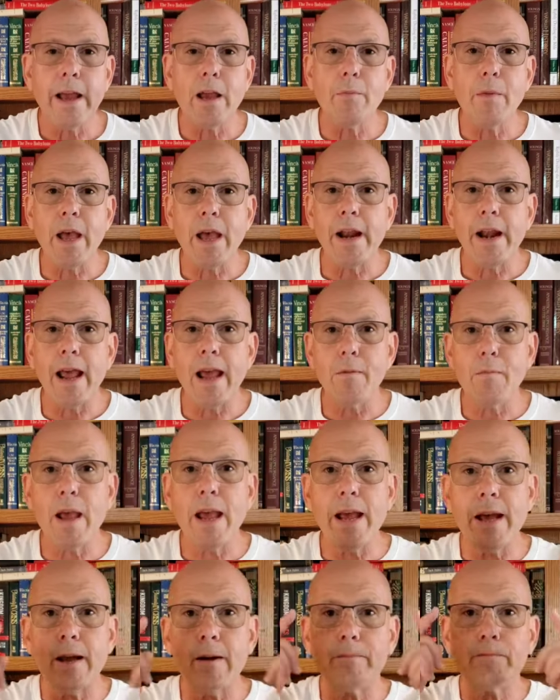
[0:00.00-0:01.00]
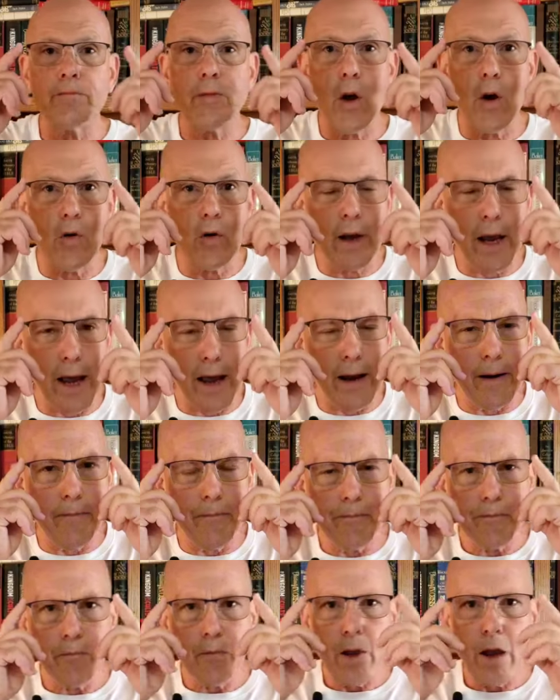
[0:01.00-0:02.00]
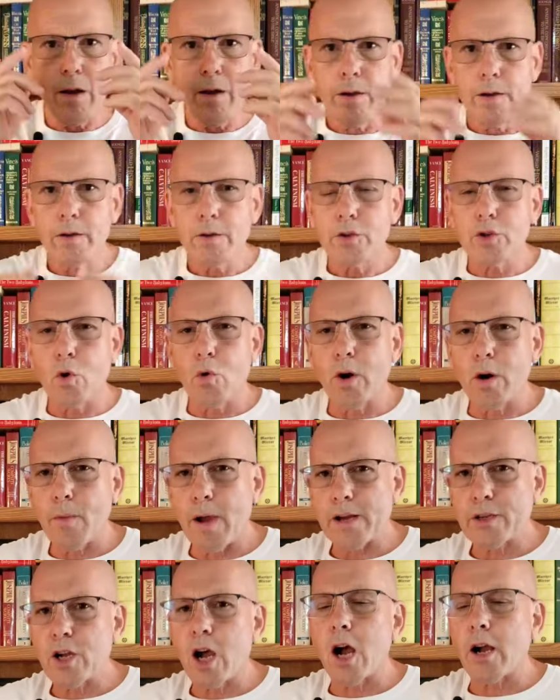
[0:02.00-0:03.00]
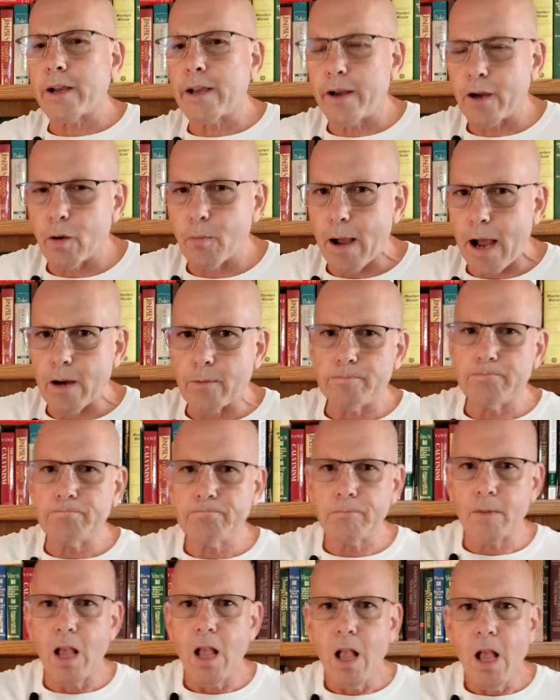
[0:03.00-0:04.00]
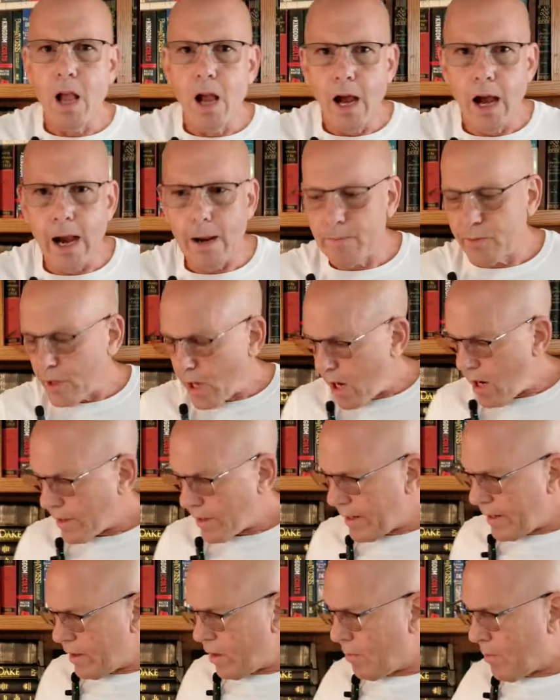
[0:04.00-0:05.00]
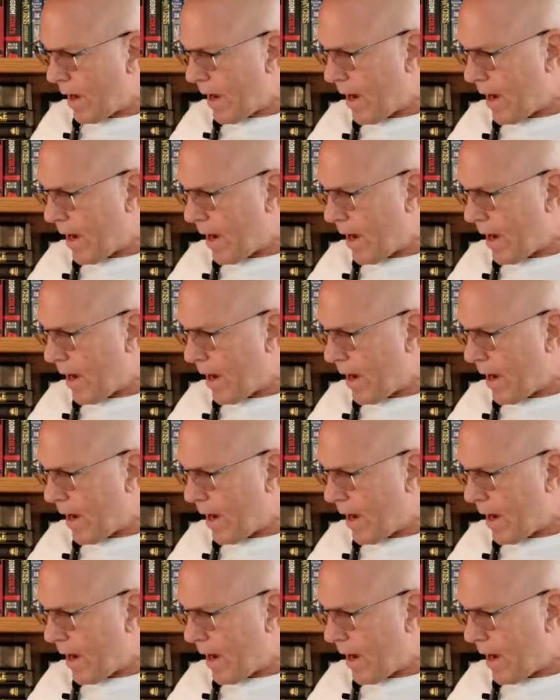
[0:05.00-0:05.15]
amen. Okay, so what am I talking about? I'm talking